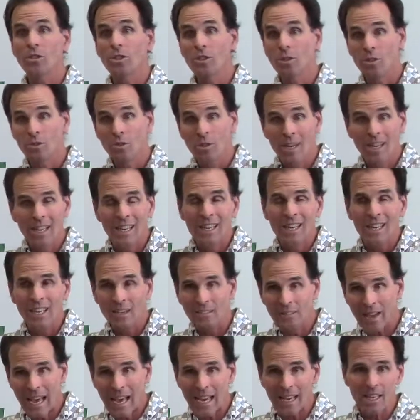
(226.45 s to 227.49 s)
to kind
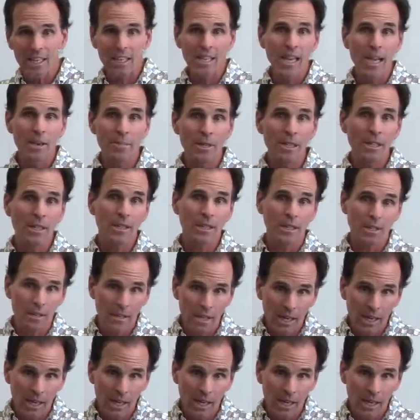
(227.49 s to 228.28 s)
of academic